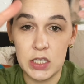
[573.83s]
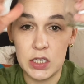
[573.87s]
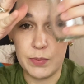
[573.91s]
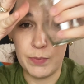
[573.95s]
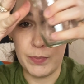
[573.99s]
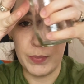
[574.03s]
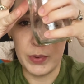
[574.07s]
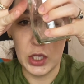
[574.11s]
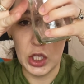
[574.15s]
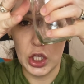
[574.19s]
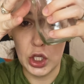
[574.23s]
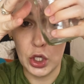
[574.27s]

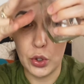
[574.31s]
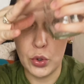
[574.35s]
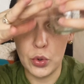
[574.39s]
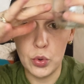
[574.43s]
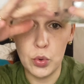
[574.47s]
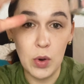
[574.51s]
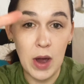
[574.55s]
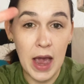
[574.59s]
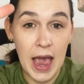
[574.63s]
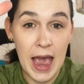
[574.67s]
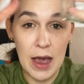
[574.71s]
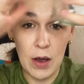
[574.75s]

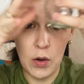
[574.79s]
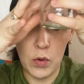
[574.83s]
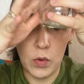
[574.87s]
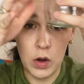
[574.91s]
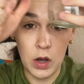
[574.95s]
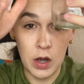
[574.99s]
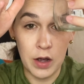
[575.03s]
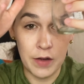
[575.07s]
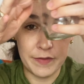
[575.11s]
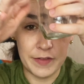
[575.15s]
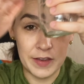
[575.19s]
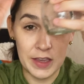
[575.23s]
spew out
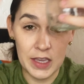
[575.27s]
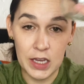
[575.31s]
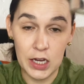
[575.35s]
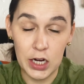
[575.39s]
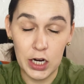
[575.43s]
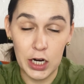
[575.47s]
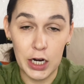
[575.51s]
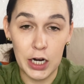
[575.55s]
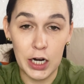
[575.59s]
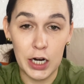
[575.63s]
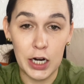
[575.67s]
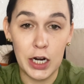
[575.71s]
of
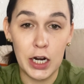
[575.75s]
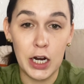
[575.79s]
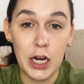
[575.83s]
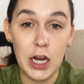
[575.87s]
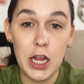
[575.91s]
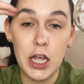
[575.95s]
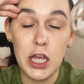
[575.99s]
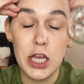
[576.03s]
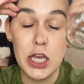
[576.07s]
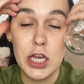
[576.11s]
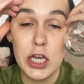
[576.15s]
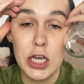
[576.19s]
here
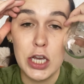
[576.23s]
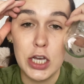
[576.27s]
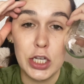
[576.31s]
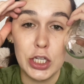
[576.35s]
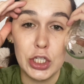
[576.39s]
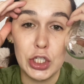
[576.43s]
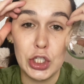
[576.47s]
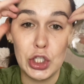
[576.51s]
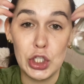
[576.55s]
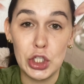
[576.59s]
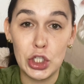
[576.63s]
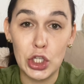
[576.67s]

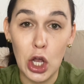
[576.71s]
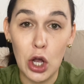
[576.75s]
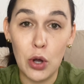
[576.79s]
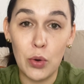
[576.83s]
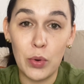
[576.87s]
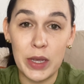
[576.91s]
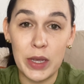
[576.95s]
so